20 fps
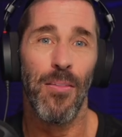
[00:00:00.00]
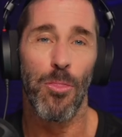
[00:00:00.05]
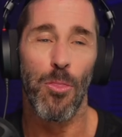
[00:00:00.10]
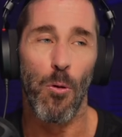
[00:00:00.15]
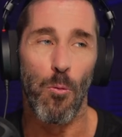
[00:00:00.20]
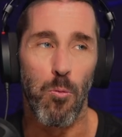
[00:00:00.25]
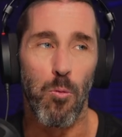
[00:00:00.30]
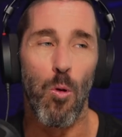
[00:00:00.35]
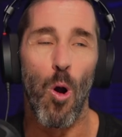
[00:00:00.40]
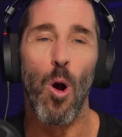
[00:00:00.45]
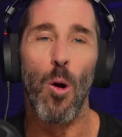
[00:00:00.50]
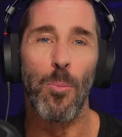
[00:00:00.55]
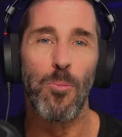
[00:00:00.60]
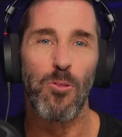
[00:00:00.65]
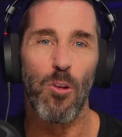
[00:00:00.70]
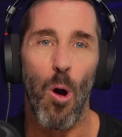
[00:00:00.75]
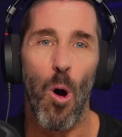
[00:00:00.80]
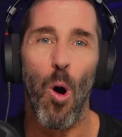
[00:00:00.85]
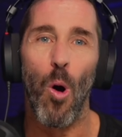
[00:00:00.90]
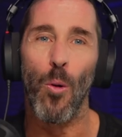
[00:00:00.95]
the
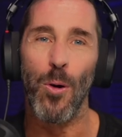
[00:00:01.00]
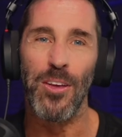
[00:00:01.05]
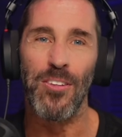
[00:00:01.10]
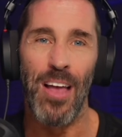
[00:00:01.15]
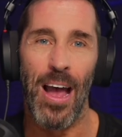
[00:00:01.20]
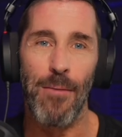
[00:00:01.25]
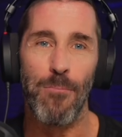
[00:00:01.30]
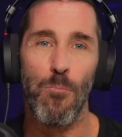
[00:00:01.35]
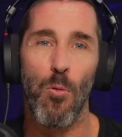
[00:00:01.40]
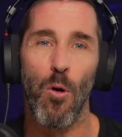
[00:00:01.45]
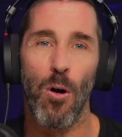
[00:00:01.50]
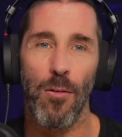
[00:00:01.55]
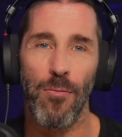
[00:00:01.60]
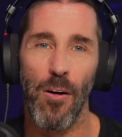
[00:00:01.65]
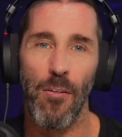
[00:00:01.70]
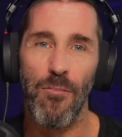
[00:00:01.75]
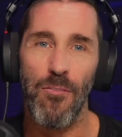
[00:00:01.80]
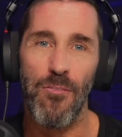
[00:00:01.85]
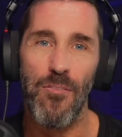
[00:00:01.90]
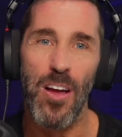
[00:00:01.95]
ropes always have more of
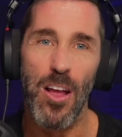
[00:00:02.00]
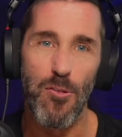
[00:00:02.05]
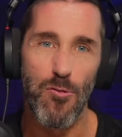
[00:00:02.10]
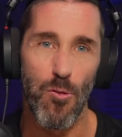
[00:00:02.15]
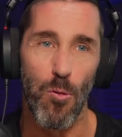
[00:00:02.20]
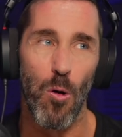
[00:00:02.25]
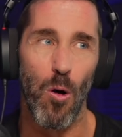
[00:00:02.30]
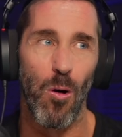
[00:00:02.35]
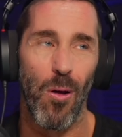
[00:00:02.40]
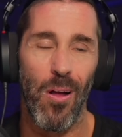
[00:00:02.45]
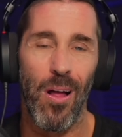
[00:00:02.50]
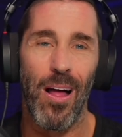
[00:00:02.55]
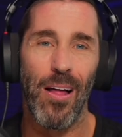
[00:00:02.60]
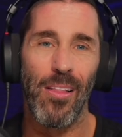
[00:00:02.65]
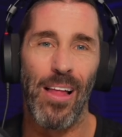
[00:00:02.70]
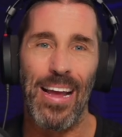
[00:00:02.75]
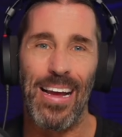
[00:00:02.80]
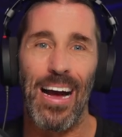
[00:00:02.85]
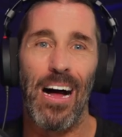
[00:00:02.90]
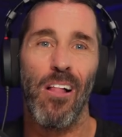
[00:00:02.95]
a visual,
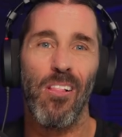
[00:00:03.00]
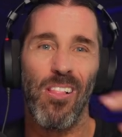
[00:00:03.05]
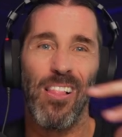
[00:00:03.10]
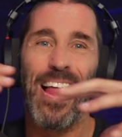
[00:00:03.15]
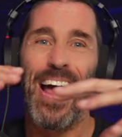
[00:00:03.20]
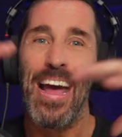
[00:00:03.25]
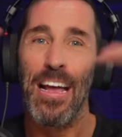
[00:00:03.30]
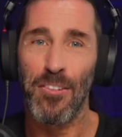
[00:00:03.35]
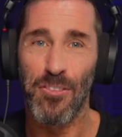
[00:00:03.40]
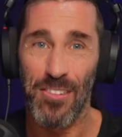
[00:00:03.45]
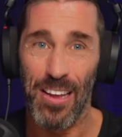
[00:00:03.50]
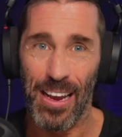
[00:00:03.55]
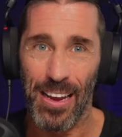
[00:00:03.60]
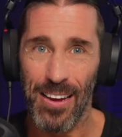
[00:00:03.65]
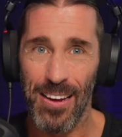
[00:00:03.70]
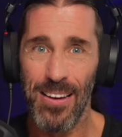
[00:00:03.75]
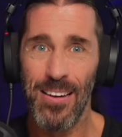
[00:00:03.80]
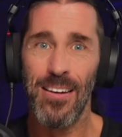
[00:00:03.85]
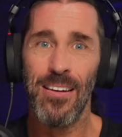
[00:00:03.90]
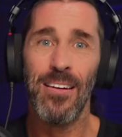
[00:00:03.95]
like
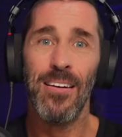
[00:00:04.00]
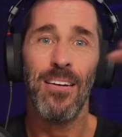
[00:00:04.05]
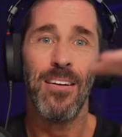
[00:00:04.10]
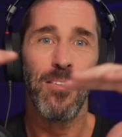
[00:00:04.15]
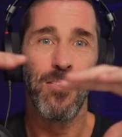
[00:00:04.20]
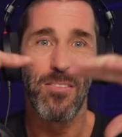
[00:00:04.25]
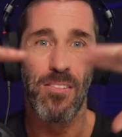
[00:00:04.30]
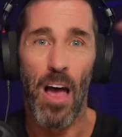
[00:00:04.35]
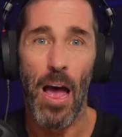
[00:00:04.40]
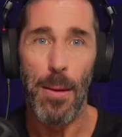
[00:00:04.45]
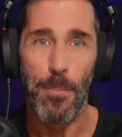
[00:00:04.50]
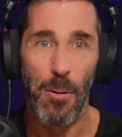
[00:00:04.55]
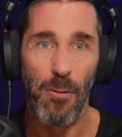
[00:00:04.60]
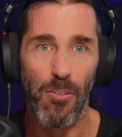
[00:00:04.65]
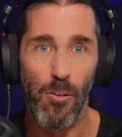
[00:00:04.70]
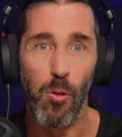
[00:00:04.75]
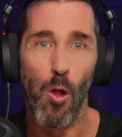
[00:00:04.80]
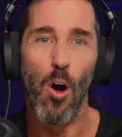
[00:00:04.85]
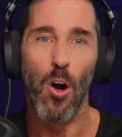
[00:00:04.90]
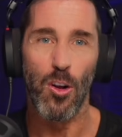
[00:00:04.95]
elastic type
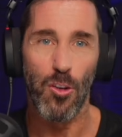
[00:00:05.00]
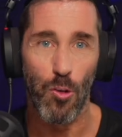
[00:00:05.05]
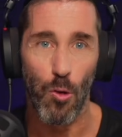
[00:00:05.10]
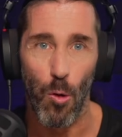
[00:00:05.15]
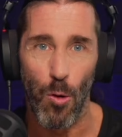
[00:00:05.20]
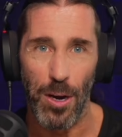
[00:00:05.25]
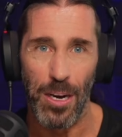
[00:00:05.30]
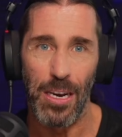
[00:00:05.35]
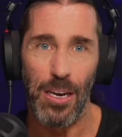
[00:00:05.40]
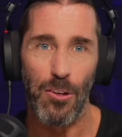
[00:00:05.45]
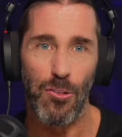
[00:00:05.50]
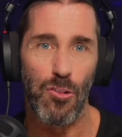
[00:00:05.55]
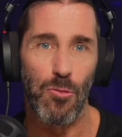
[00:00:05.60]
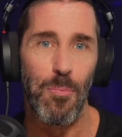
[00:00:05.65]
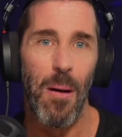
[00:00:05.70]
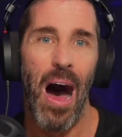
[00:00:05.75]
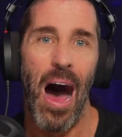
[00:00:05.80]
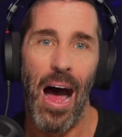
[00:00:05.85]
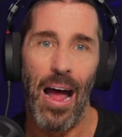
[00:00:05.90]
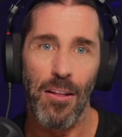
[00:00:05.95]
of look during the
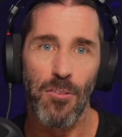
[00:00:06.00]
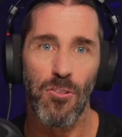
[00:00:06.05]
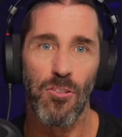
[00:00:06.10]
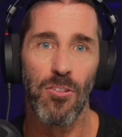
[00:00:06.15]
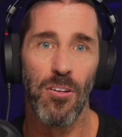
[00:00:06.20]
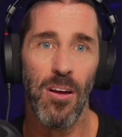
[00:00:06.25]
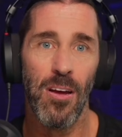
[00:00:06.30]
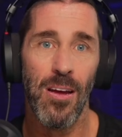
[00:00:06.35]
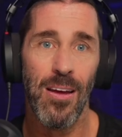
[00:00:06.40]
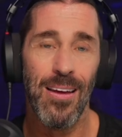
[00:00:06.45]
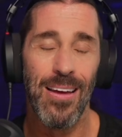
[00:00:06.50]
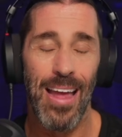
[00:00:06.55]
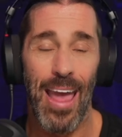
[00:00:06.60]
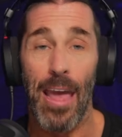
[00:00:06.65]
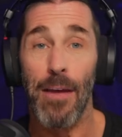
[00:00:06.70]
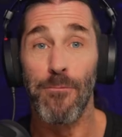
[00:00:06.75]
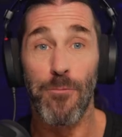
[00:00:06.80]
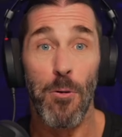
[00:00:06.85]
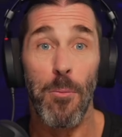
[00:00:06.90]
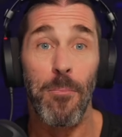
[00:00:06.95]
spots.
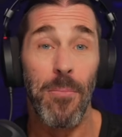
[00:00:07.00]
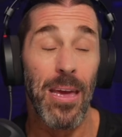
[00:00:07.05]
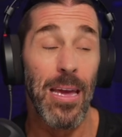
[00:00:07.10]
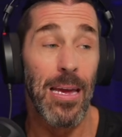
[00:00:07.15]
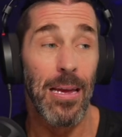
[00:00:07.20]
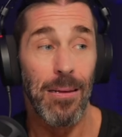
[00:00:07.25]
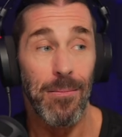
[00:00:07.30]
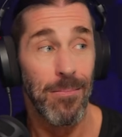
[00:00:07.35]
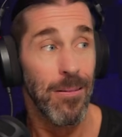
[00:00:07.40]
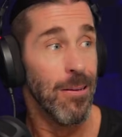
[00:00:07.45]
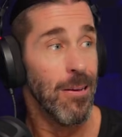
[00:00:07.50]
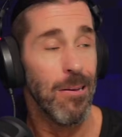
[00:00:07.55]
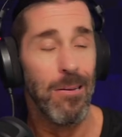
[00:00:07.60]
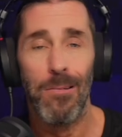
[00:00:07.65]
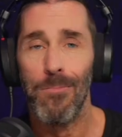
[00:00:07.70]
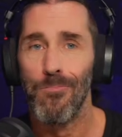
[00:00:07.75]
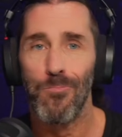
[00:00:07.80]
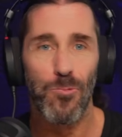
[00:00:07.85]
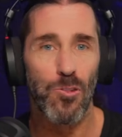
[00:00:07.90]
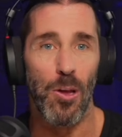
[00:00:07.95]
And for me,
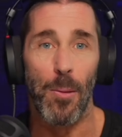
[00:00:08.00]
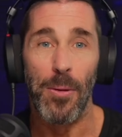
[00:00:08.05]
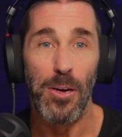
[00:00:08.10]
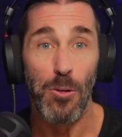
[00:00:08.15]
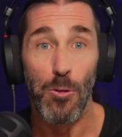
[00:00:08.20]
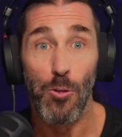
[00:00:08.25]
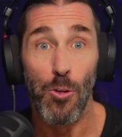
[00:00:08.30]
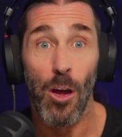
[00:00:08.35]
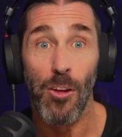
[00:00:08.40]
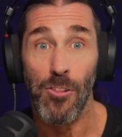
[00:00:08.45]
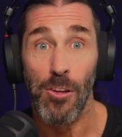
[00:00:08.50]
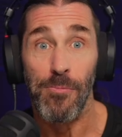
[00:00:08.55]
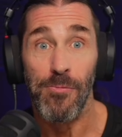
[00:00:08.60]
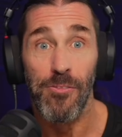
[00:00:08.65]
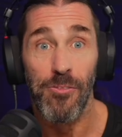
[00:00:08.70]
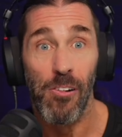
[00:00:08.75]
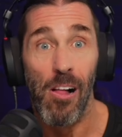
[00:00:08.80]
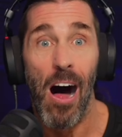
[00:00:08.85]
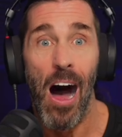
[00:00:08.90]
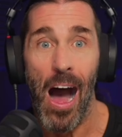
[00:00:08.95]
somebody who doesn't
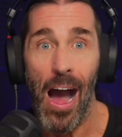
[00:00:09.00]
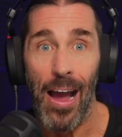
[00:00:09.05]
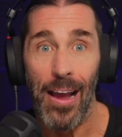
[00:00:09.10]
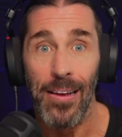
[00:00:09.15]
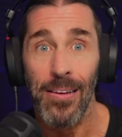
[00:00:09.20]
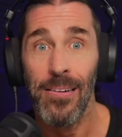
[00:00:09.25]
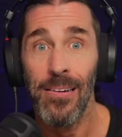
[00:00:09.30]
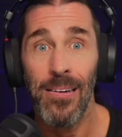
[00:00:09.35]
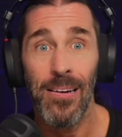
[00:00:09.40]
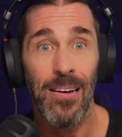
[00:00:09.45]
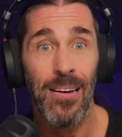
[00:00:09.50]
fly,